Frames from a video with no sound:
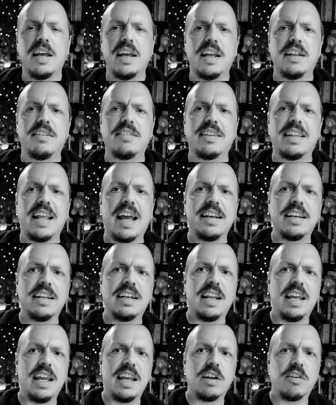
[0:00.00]
It's
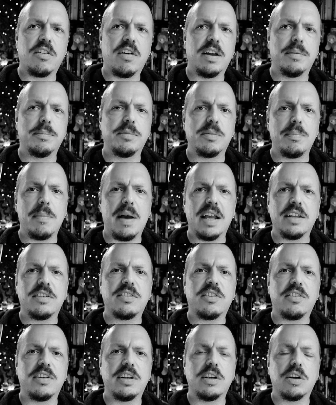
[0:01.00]
Daniel Ingram's
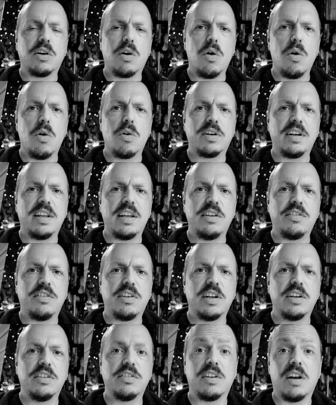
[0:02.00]
Mastering the Core
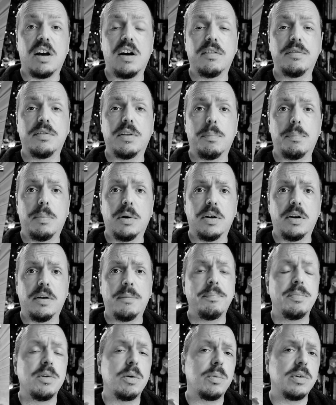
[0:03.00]
Teachings of the Buddha,
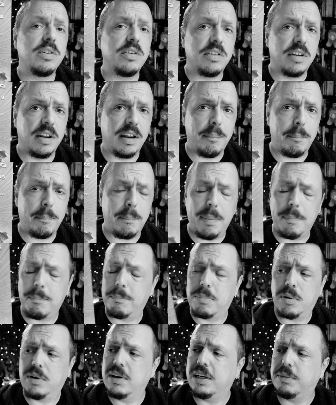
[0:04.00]
which is a
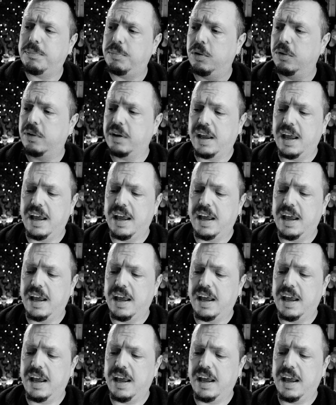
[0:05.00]
brilliant book.